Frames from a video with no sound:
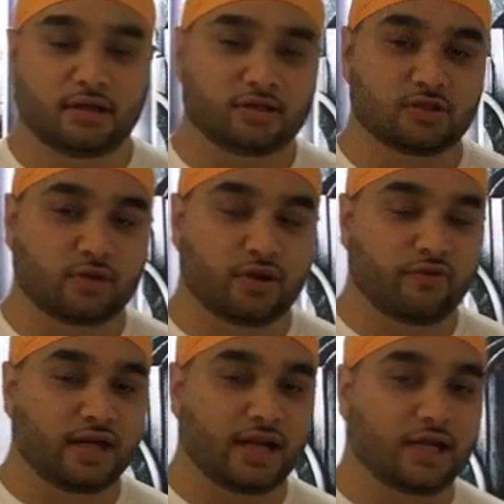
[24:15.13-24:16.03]
Now I just want
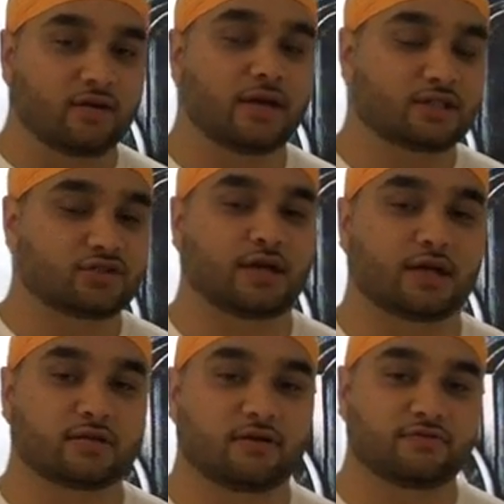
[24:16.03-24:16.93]
to read a little
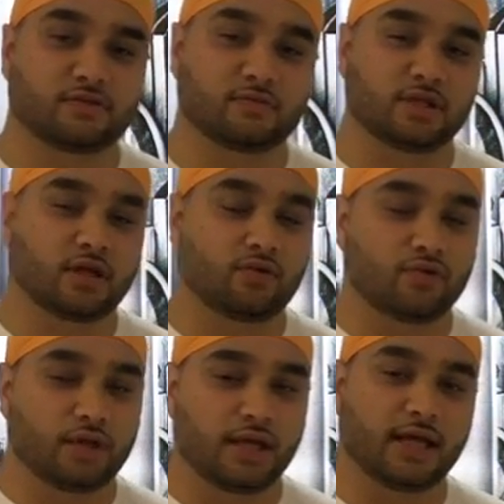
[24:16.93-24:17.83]
extract of something that
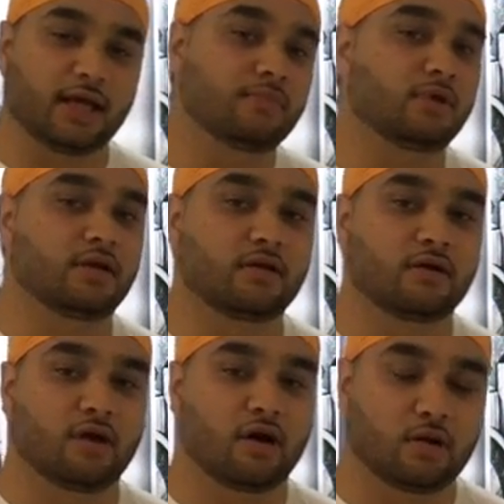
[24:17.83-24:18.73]
really hit me
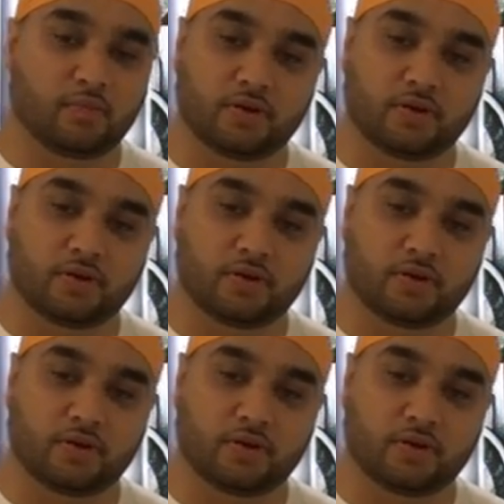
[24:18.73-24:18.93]
on a